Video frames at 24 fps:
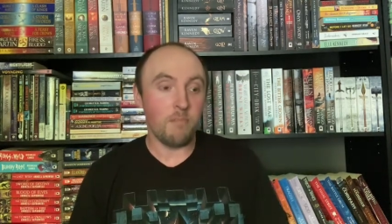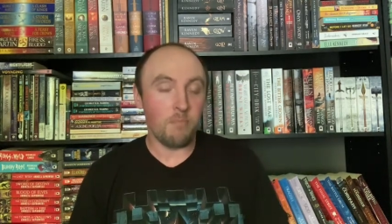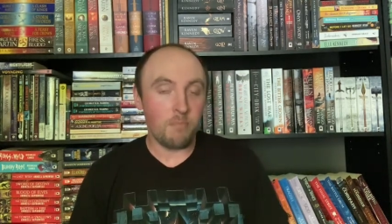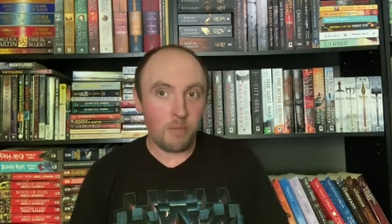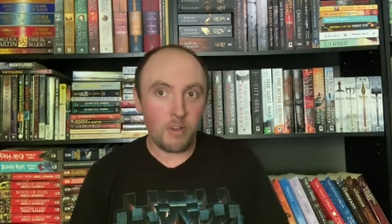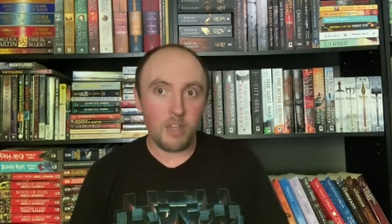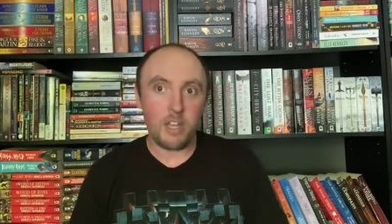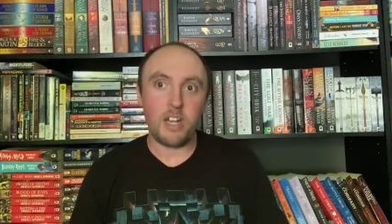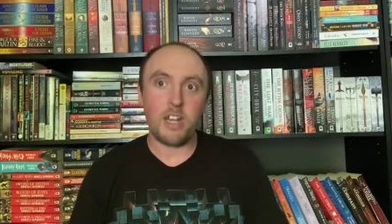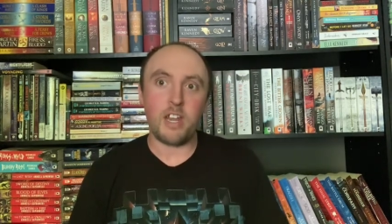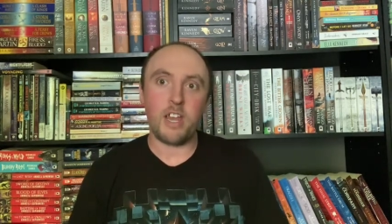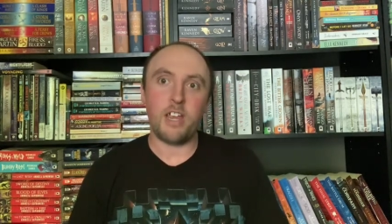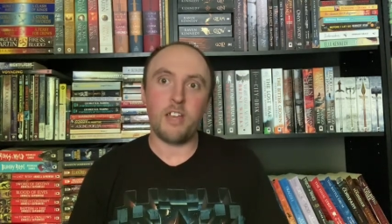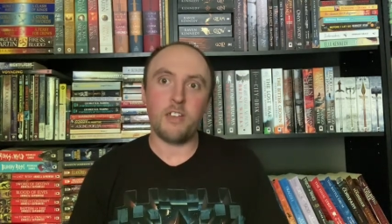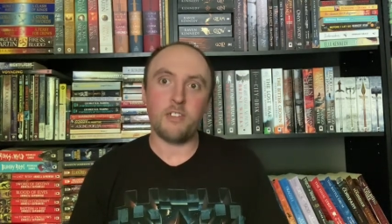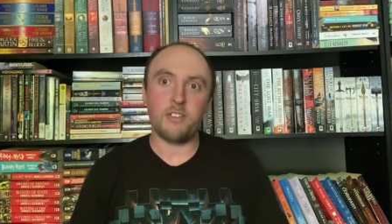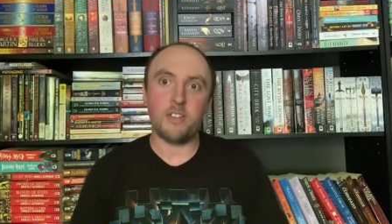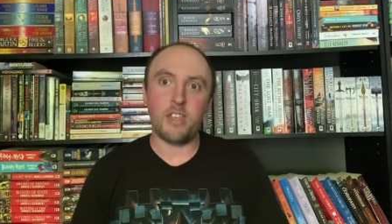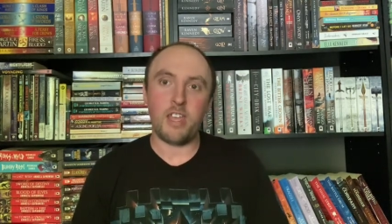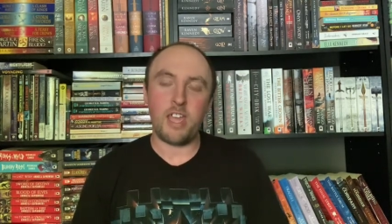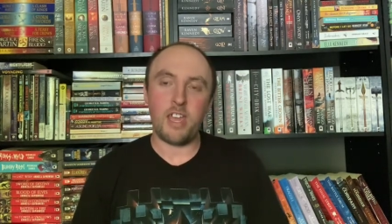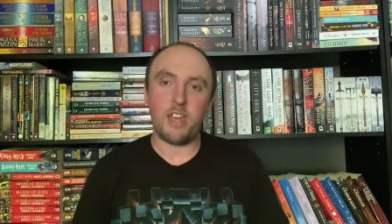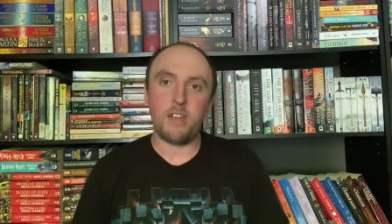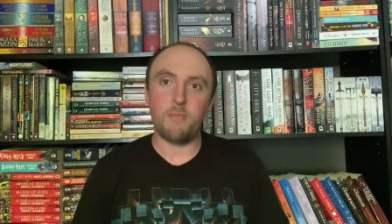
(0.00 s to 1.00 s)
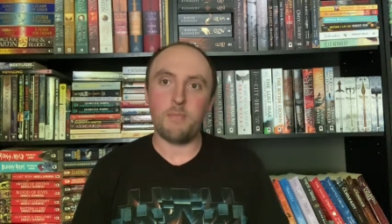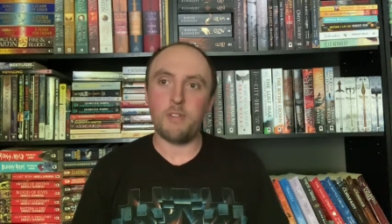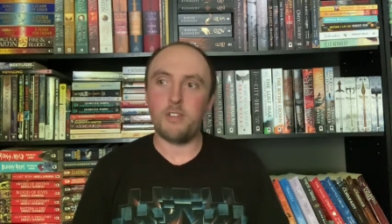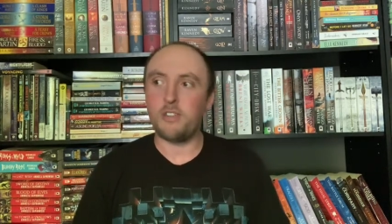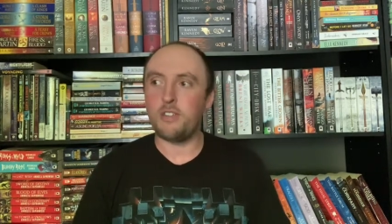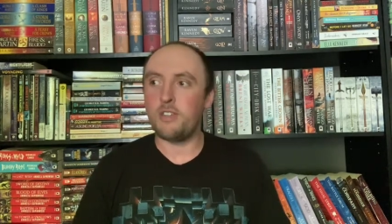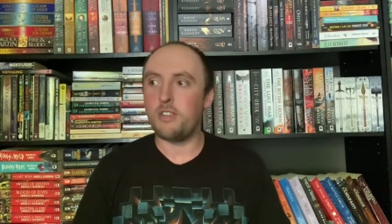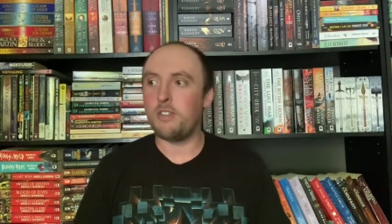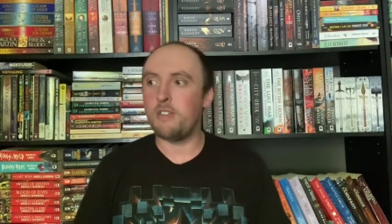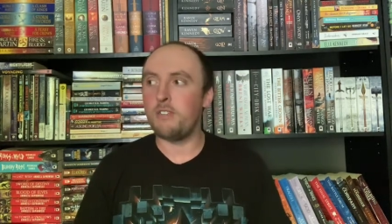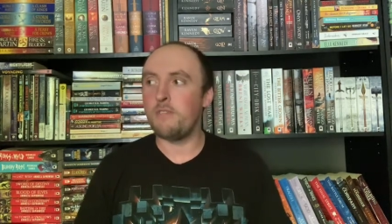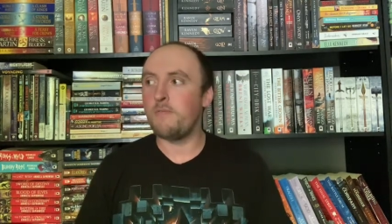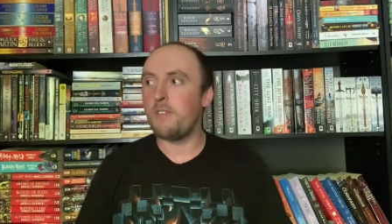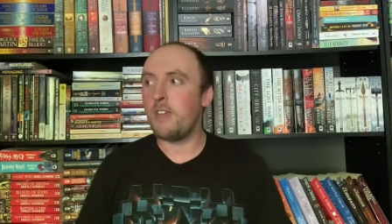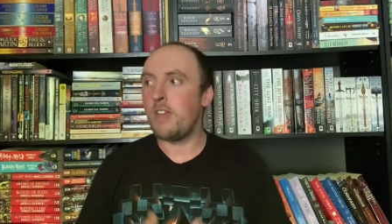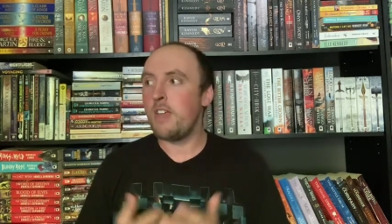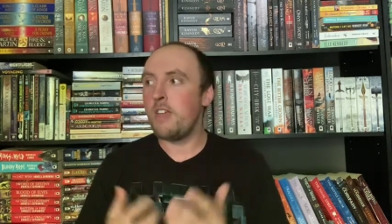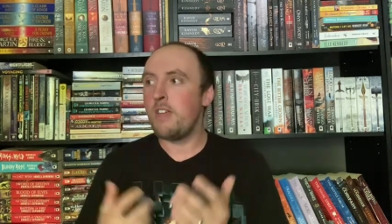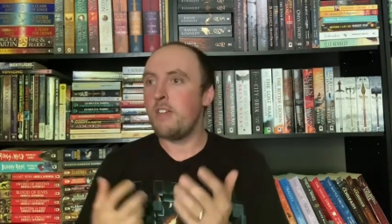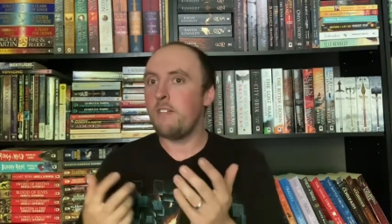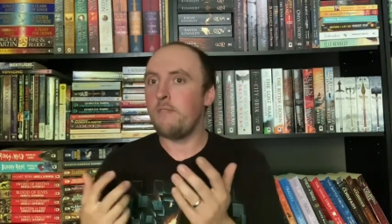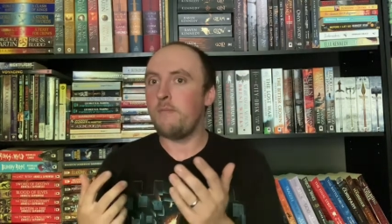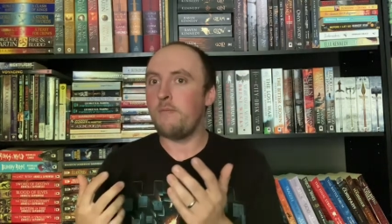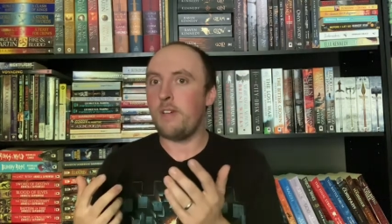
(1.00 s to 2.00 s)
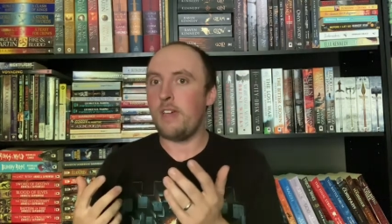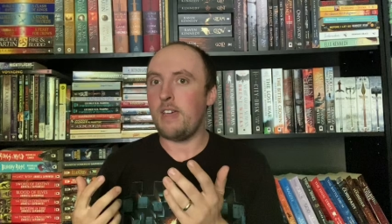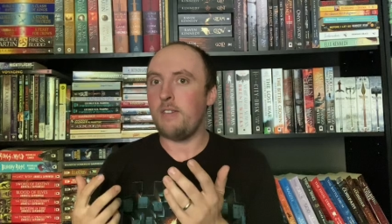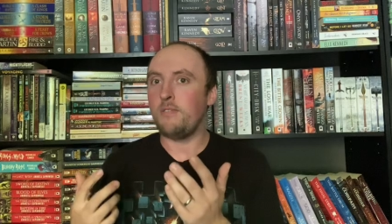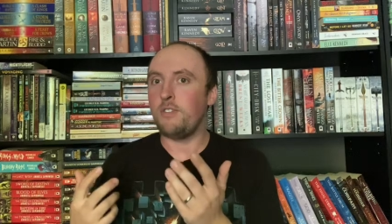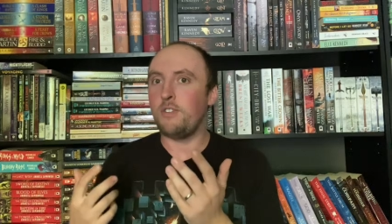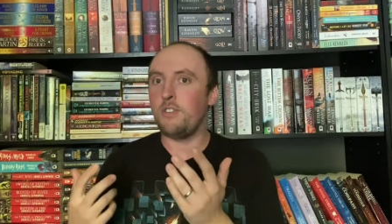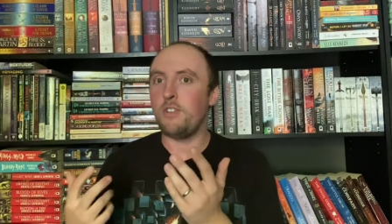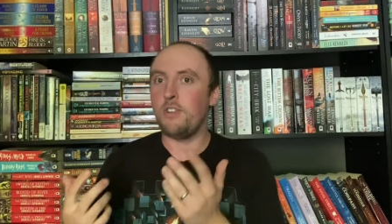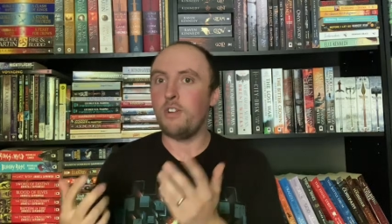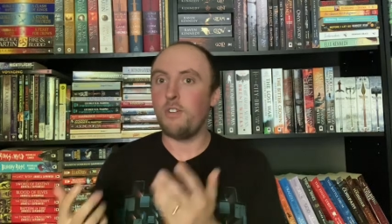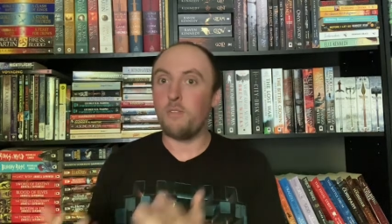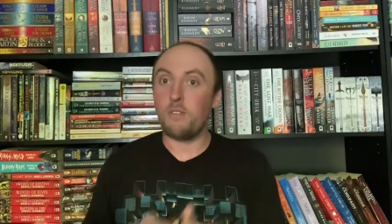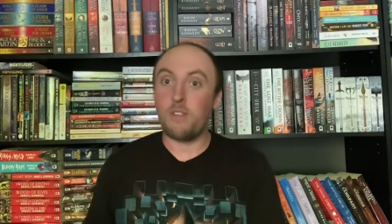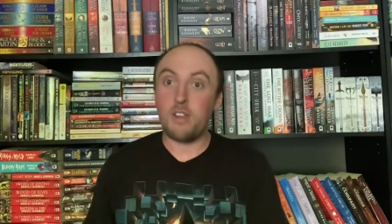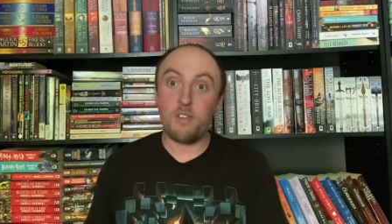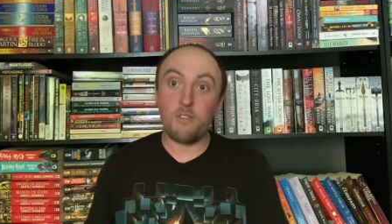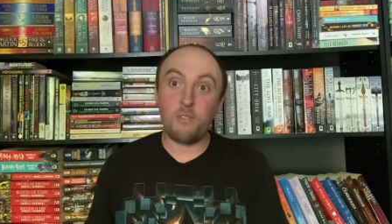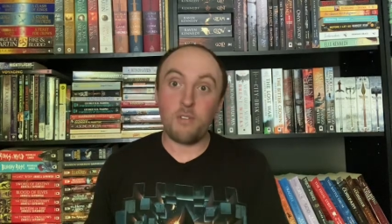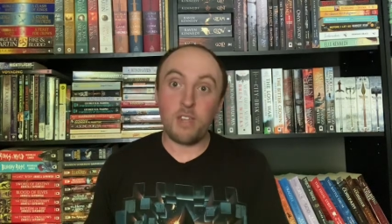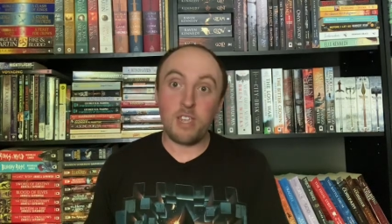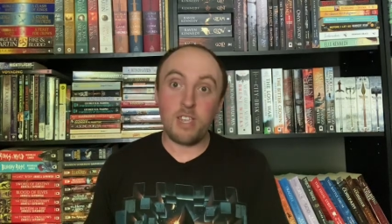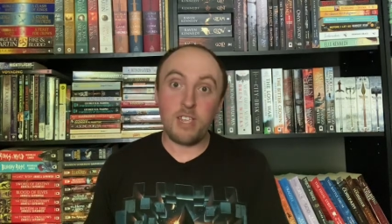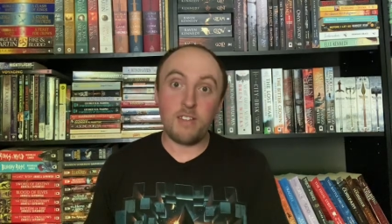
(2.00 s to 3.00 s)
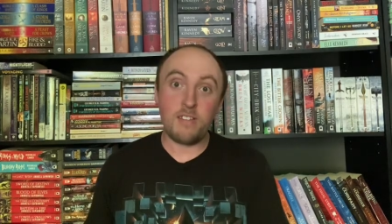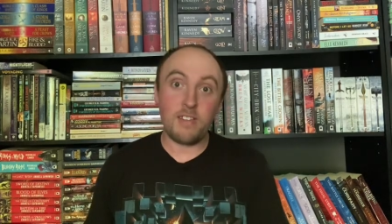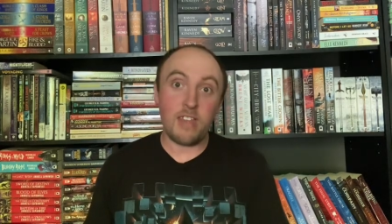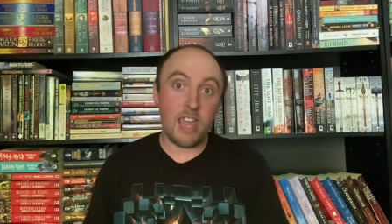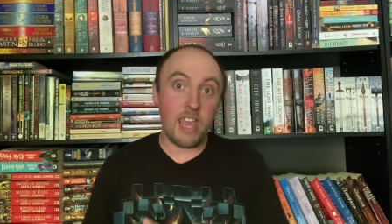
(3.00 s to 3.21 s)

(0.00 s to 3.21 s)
but I also had a bunch of five-star rereads